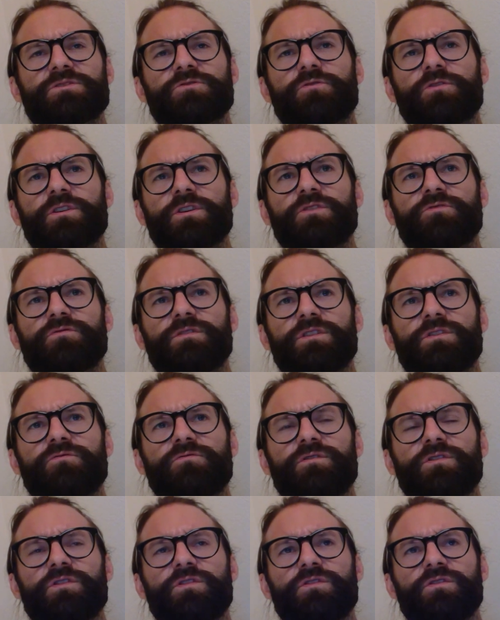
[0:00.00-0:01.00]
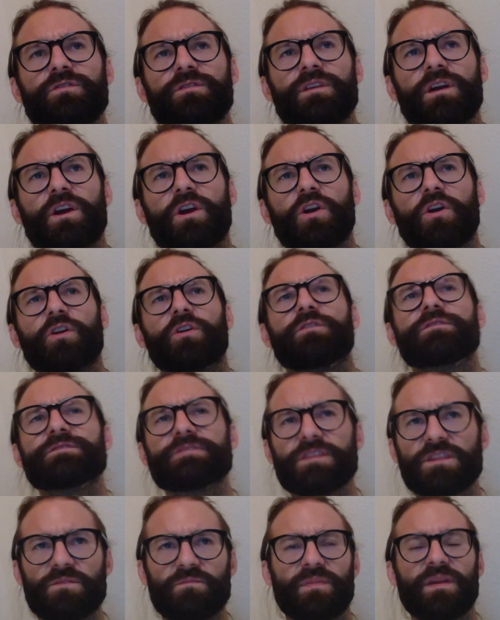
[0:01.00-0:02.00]
the
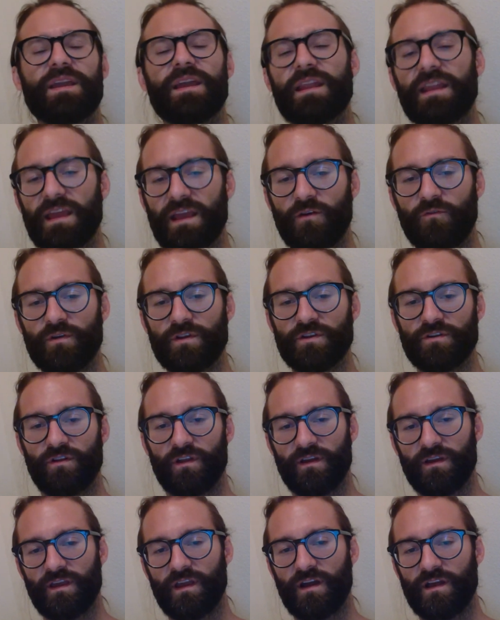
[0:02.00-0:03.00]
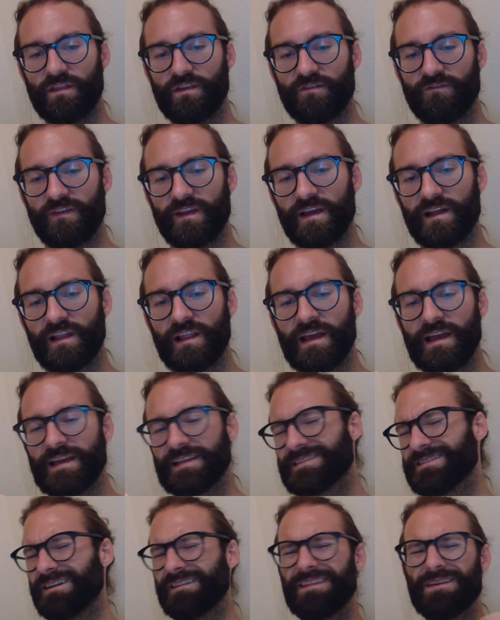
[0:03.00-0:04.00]
curves at the beginning when you're looking on your VL,
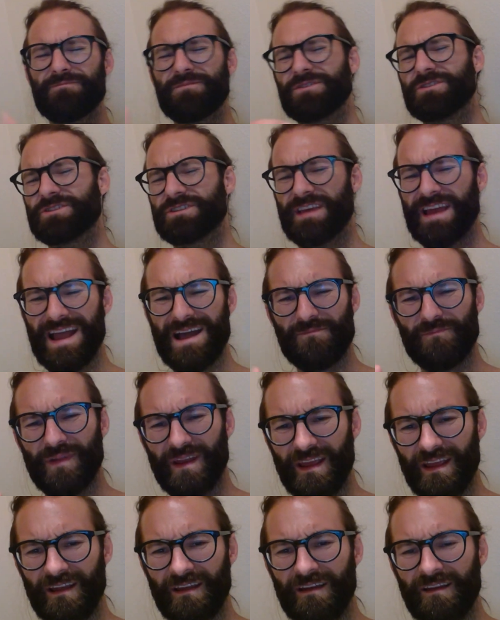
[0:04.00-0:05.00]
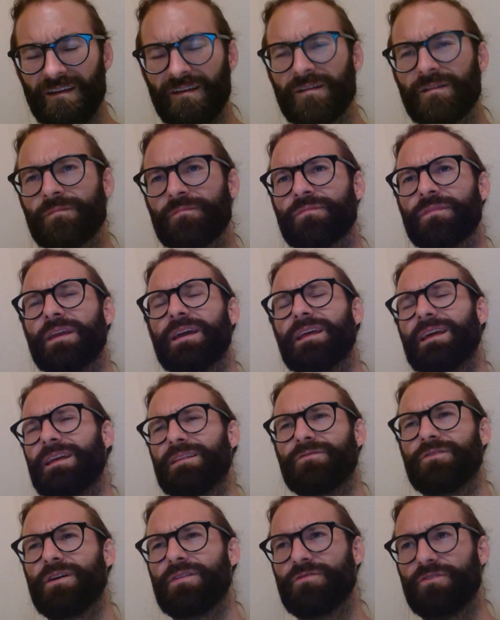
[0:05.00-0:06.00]
it's not that much is happening.
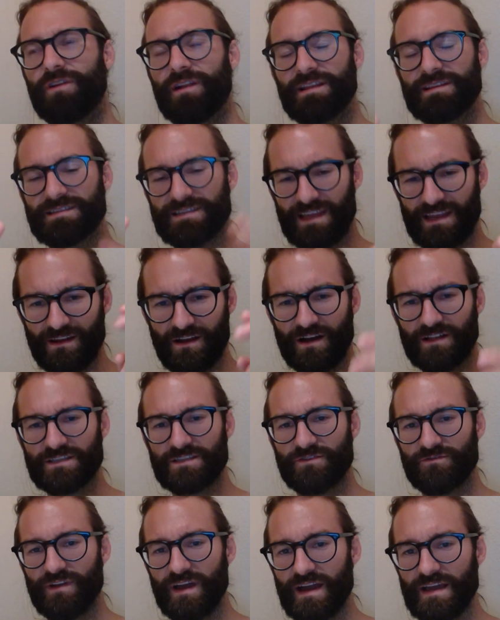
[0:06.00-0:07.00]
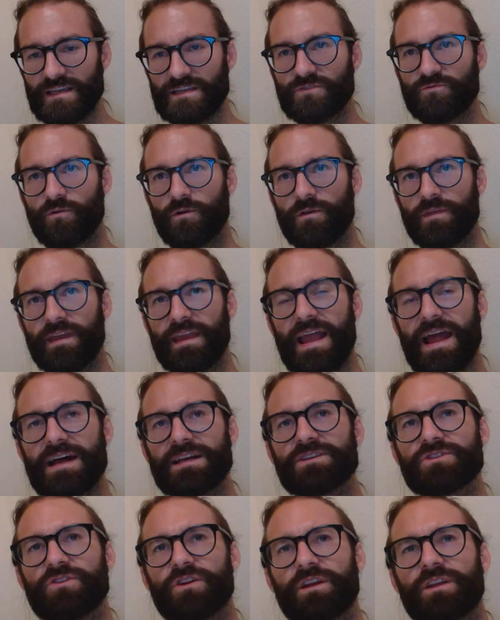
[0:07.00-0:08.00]
And then they're, let's say, not so nice. Where the
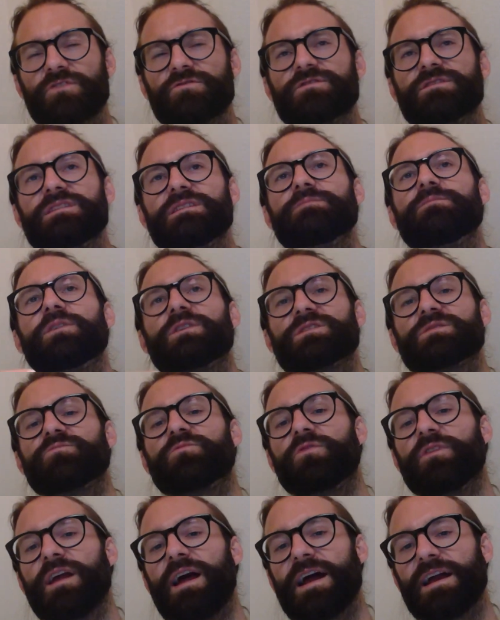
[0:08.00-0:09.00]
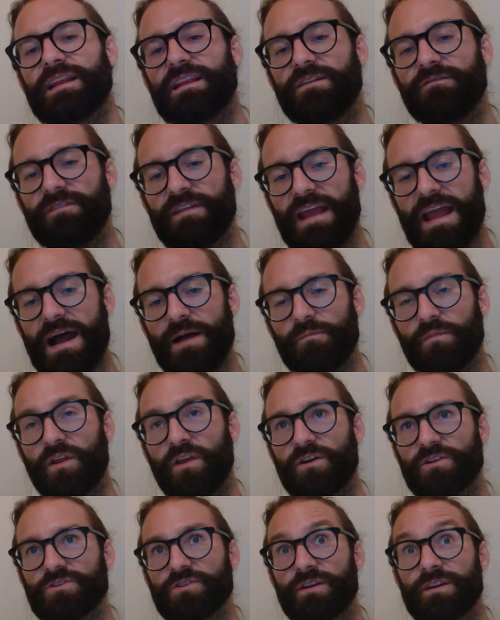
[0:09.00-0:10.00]
gastroc, you see much more activity happen.
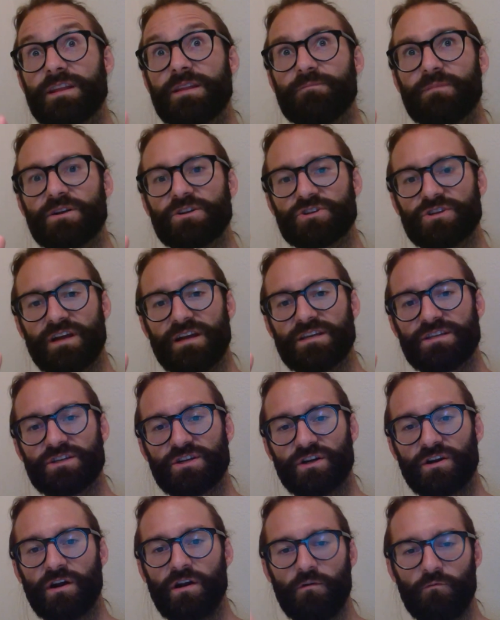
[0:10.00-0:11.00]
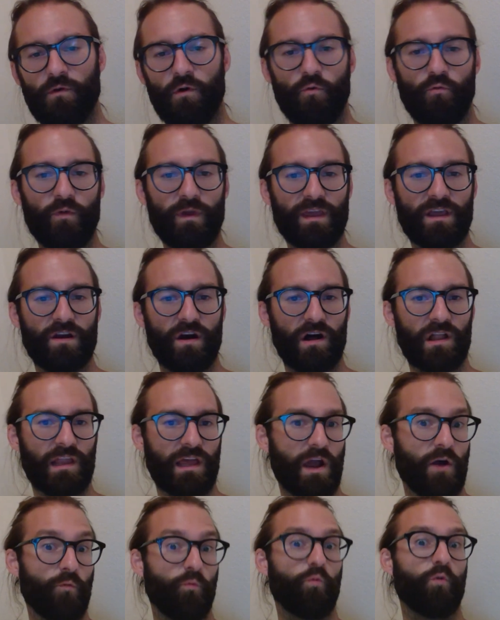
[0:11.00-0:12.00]
You also get a much nicer, what we call
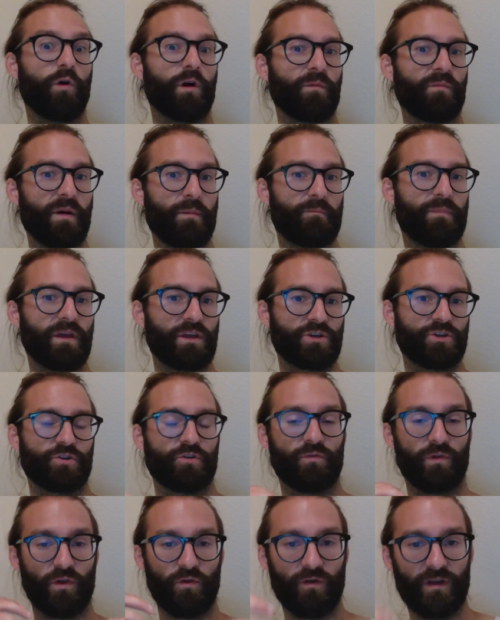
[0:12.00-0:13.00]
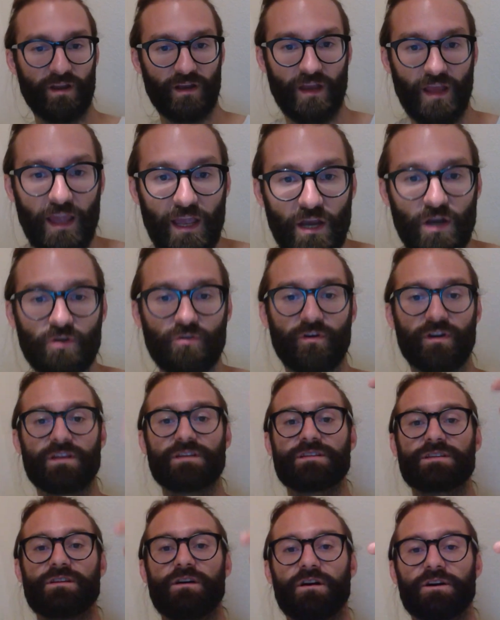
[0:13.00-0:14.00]
like a warm-up picture, where you get an
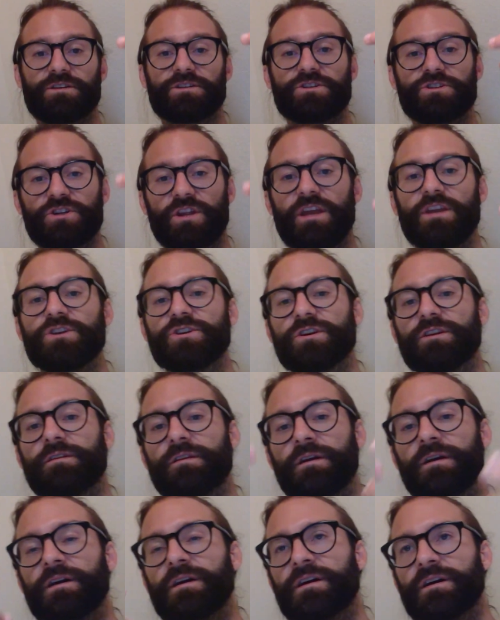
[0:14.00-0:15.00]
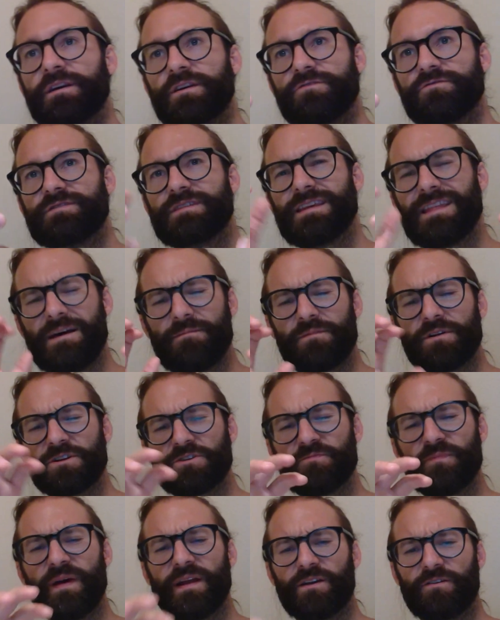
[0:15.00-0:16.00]
increase in oxygenation. You see that
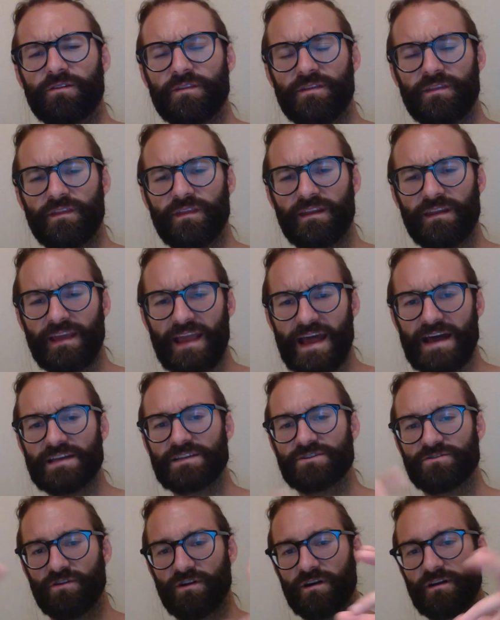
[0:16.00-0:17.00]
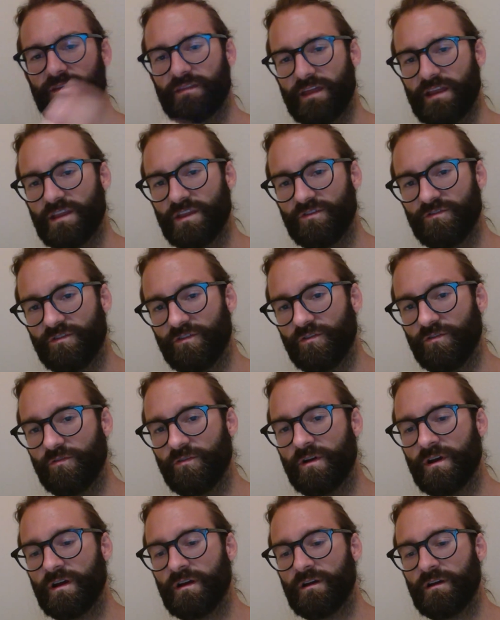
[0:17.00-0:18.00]
much better in the gastroc than you
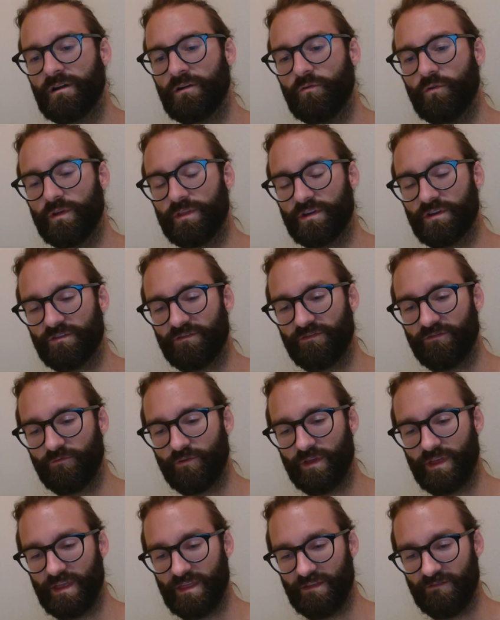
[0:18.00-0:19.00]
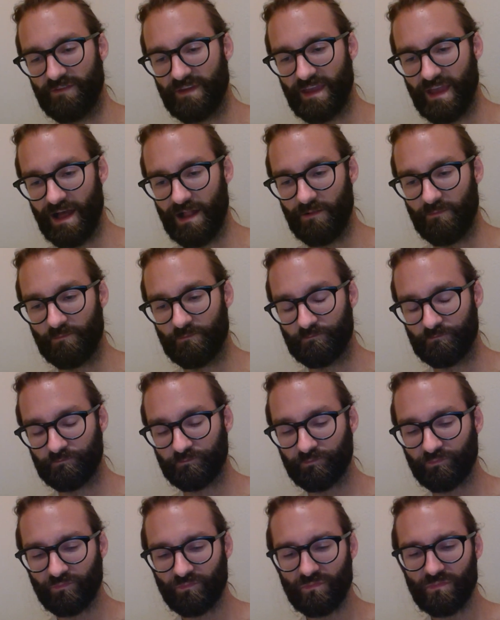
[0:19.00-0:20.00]
do in the VL.
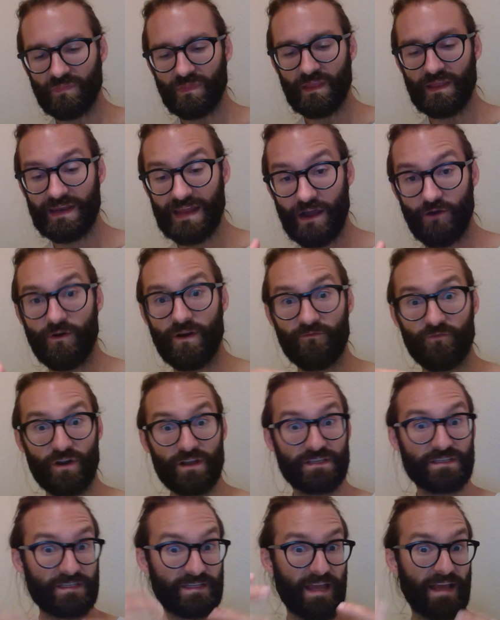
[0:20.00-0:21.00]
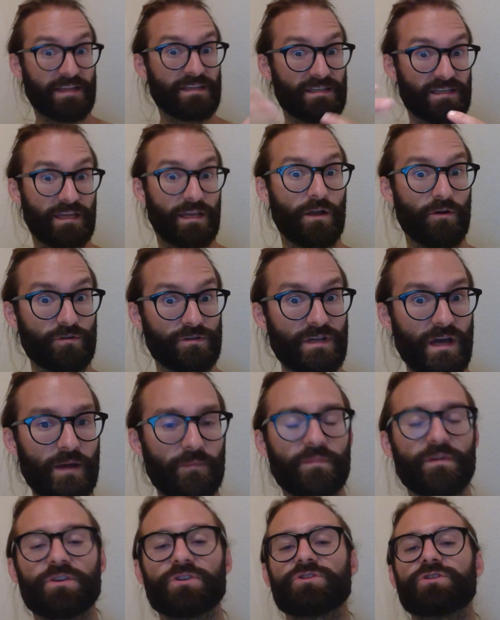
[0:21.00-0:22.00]
Now, however, as intensity goes
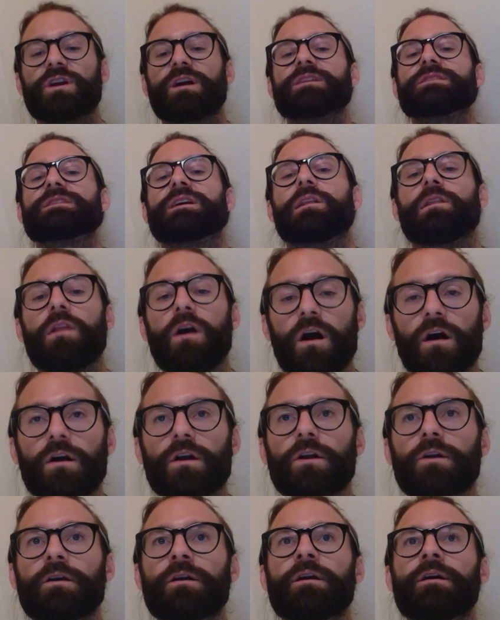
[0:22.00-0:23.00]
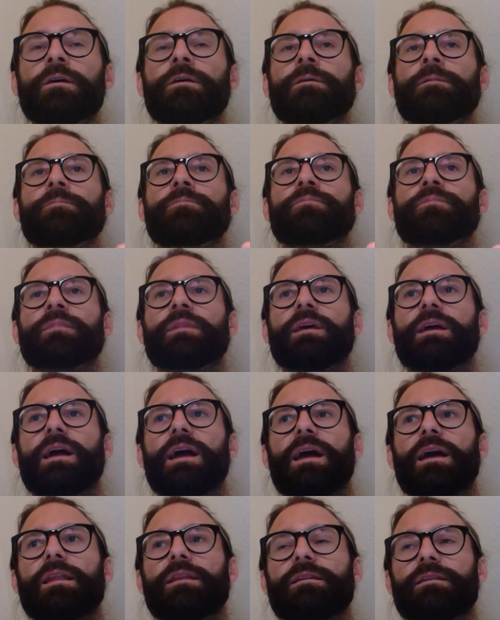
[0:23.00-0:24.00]
up and your strides get longer,
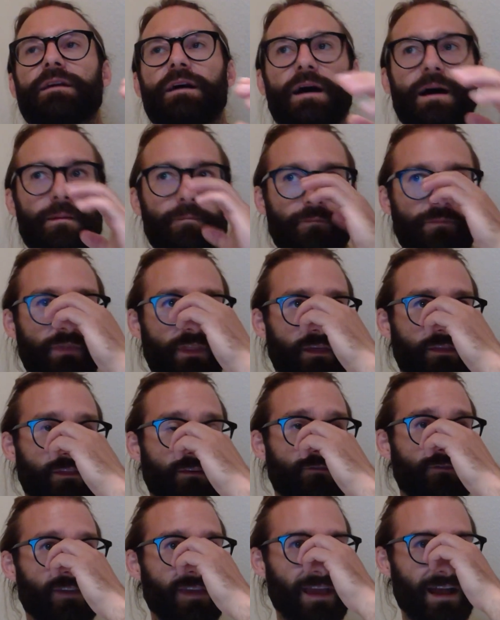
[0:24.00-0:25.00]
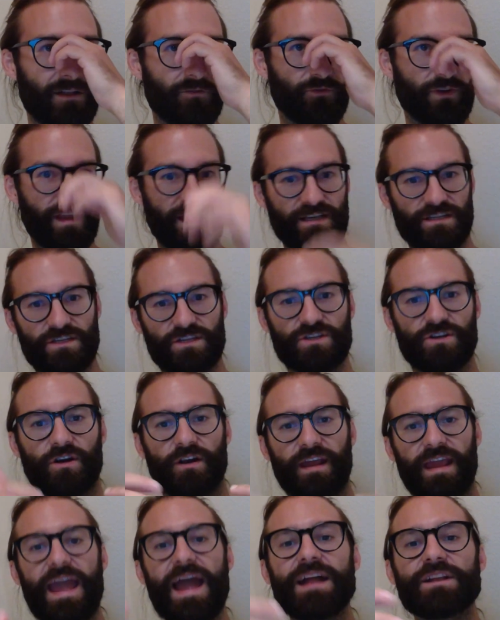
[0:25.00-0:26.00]
and the VL really has to
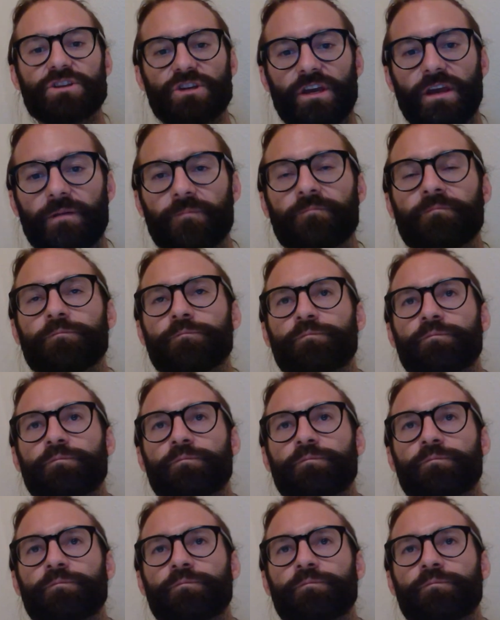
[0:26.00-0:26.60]
start catching,